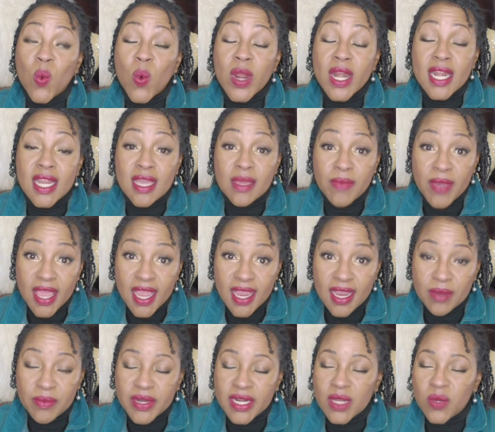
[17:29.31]
when he
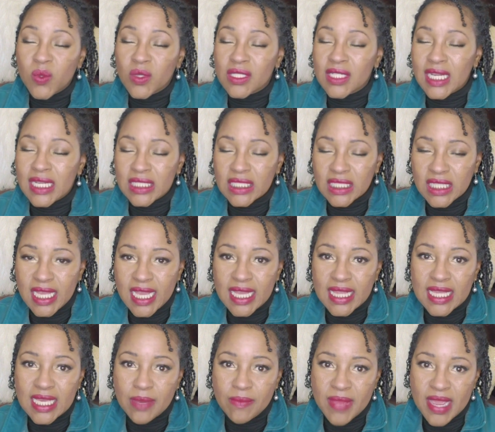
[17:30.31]
paid, but he was not
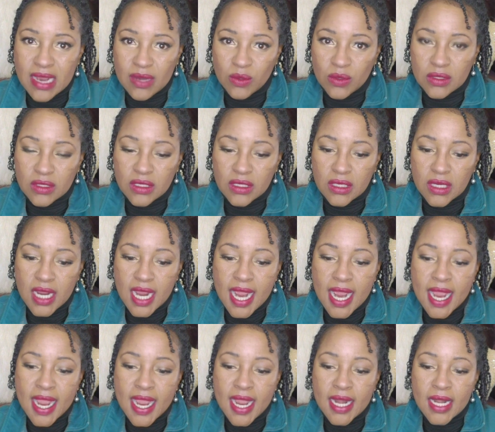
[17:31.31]
delaying the amount.
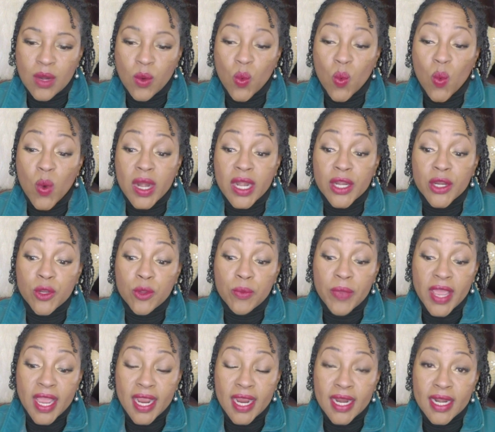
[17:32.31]
And when you
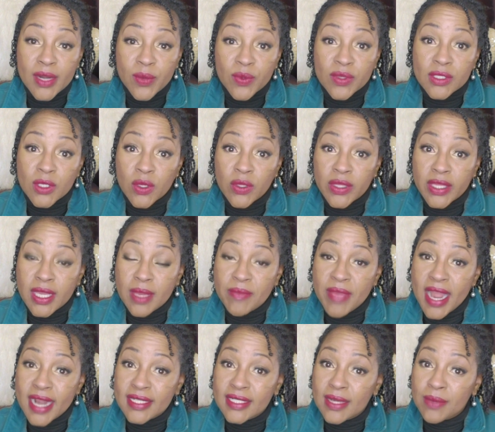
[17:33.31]
paid was only
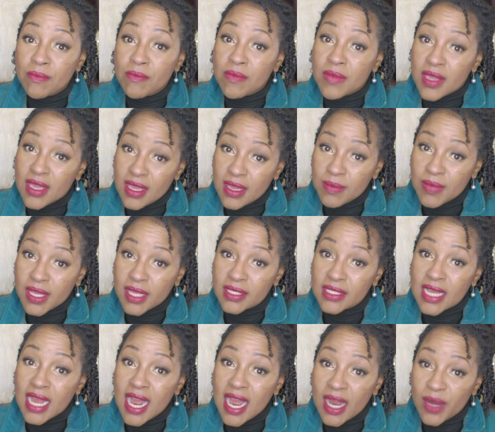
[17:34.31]
impacting me
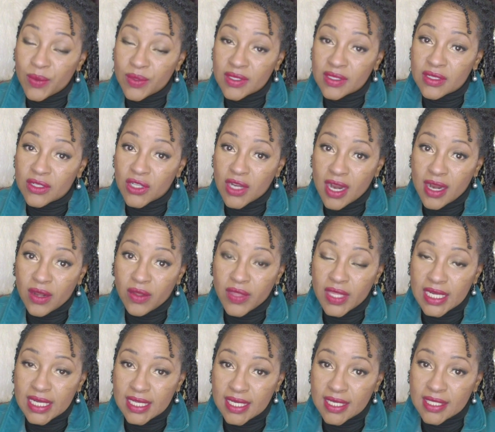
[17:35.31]
because I was the child
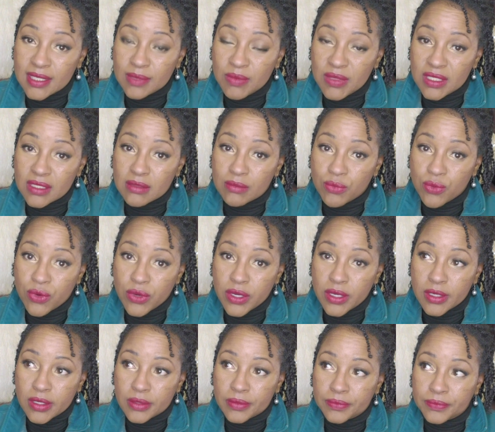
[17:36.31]
that needed to be
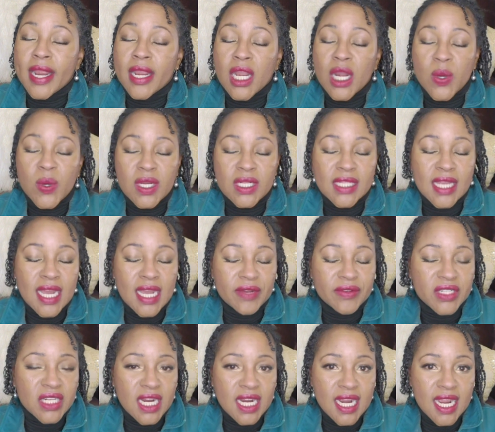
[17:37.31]
supported. I go on to
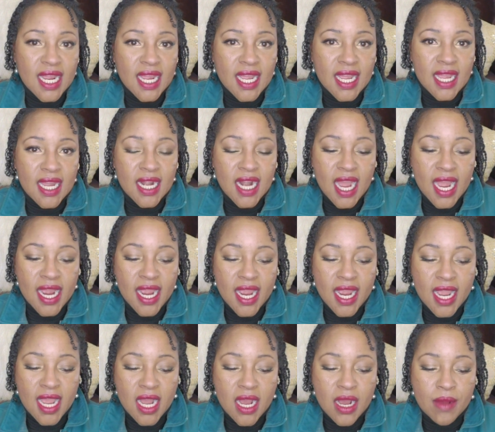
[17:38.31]
have Cheyenne.
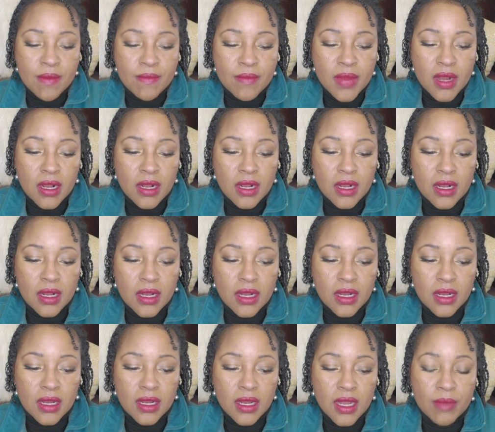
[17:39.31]

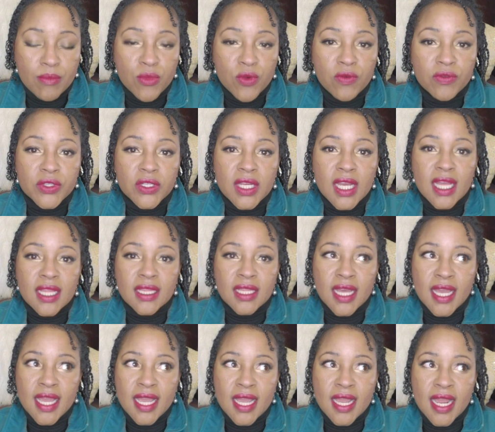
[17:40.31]
I move to
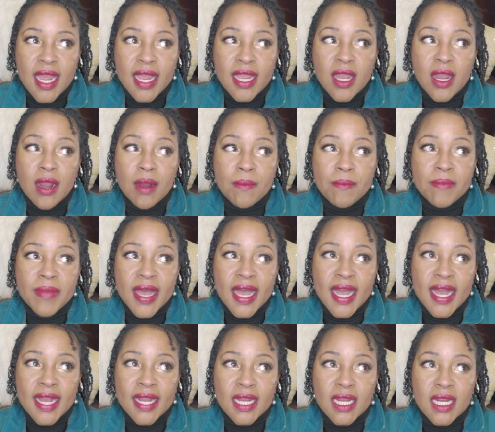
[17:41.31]
LA. I come
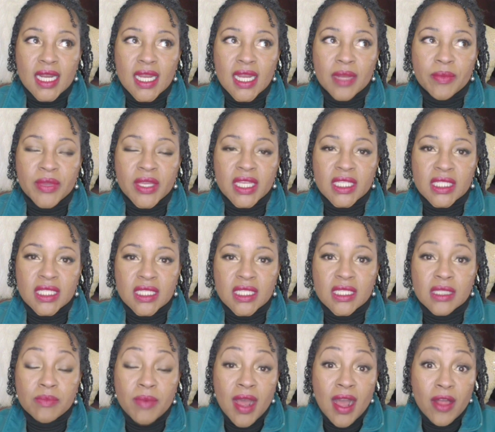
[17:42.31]
back because this
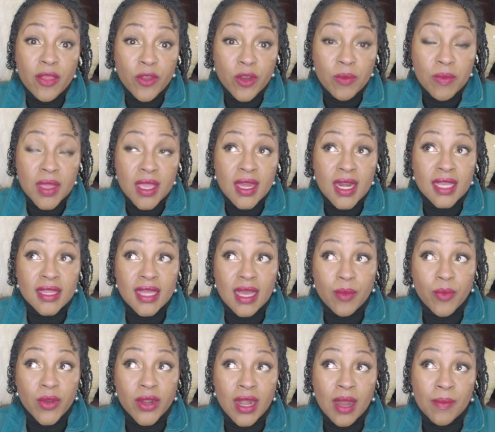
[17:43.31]
is bothering me. And at
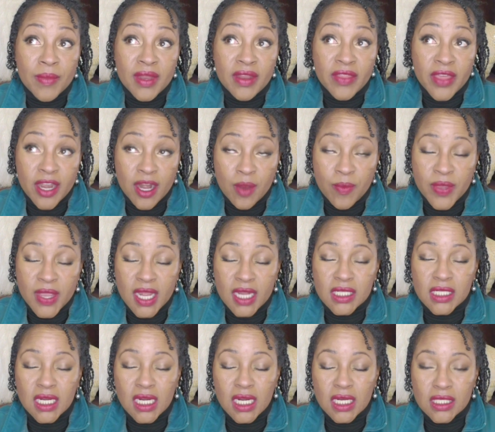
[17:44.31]
that point, I'm in therapy. I
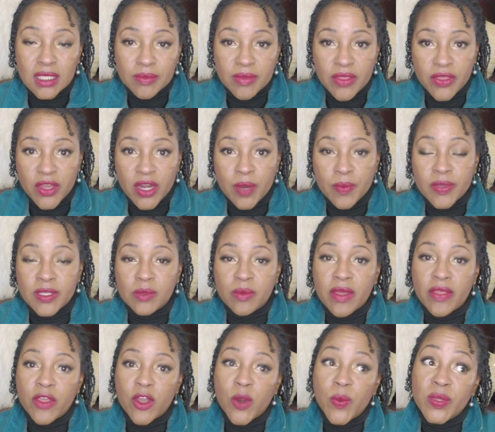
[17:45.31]
talk to my therapist.
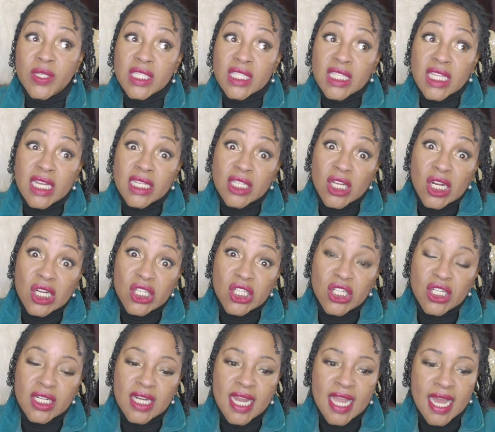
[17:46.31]
My therapist is like, talk to
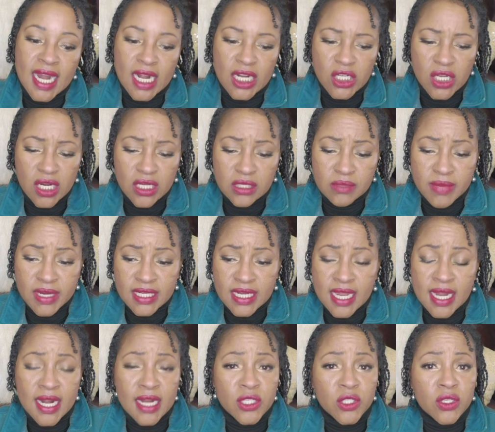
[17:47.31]
your dad. I talked to my
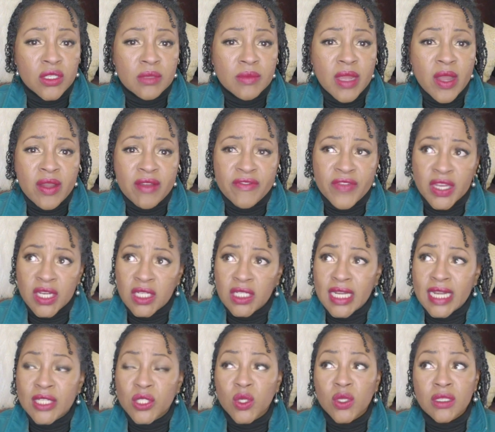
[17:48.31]
dad. I told him how I
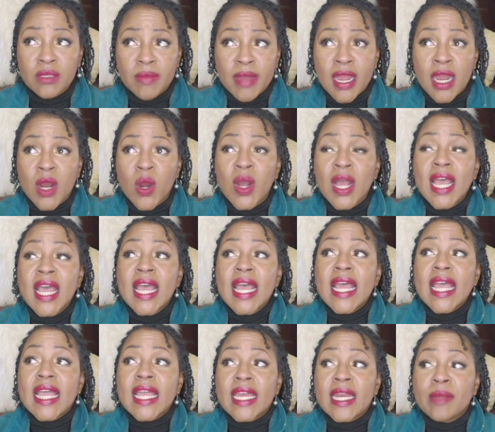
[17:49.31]
felt. I told him how
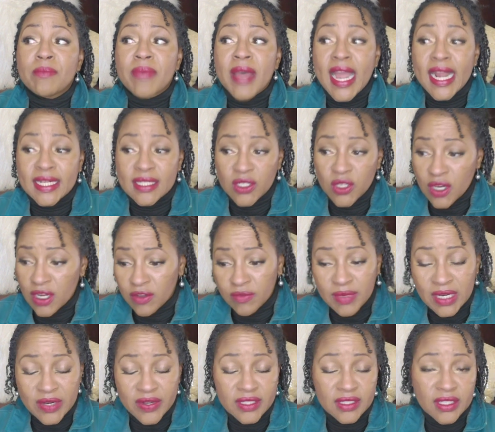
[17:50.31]
it impacted all of
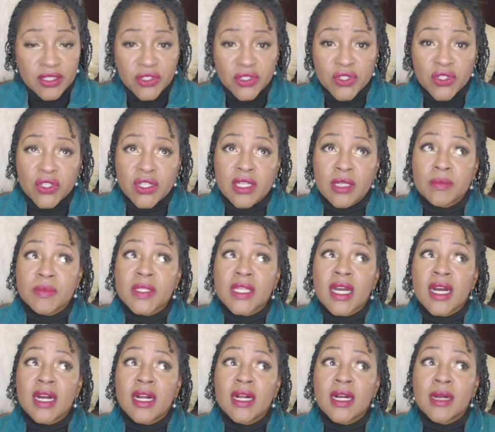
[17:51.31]
my relationships.
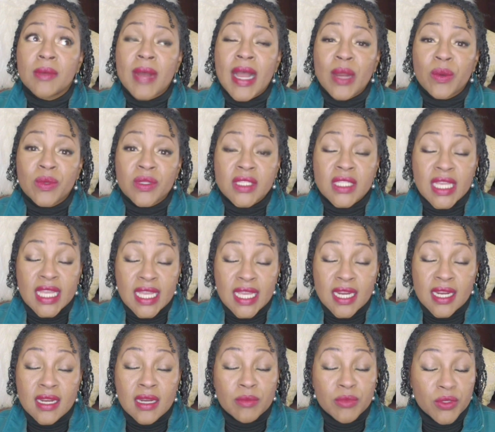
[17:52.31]
I was
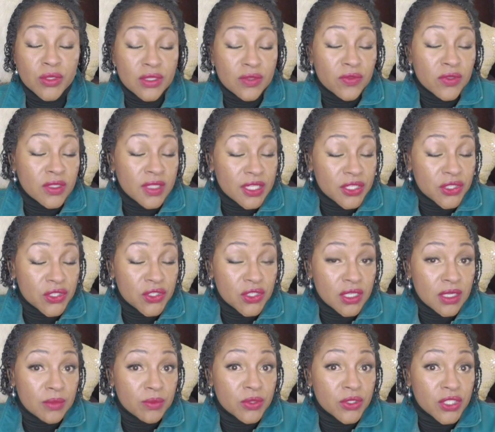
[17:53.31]
in an abusive
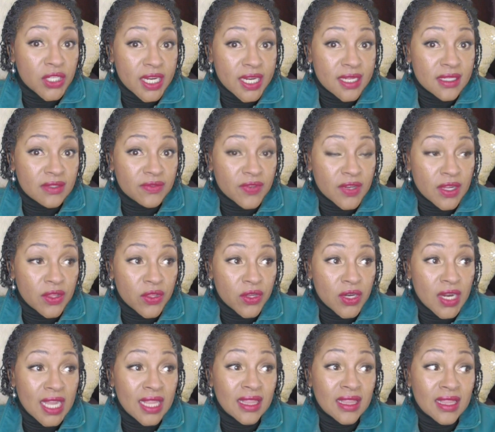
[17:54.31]
relationship with Cheyenne's
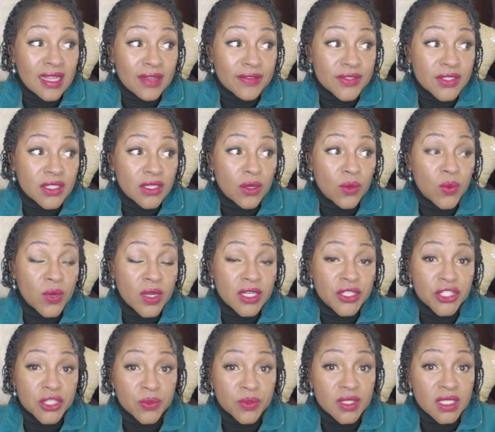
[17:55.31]
father. I left when
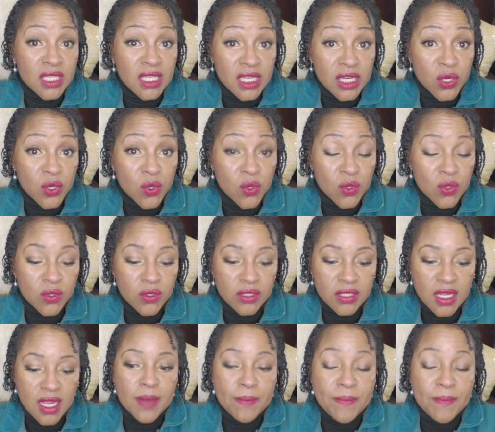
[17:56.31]
she was a year old,